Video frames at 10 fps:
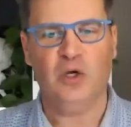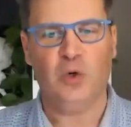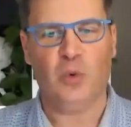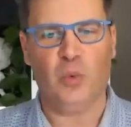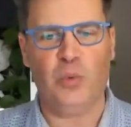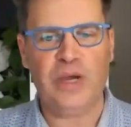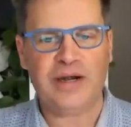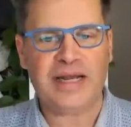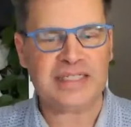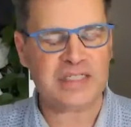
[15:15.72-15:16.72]

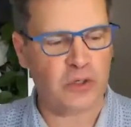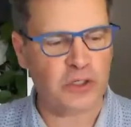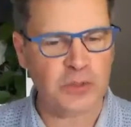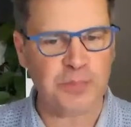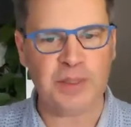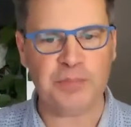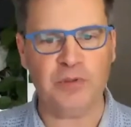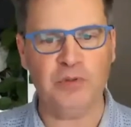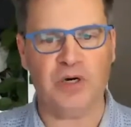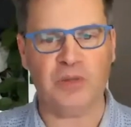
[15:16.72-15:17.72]
Whereas other people
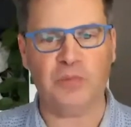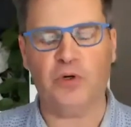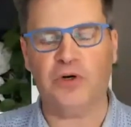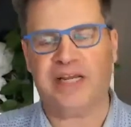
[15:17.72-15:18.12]
who are more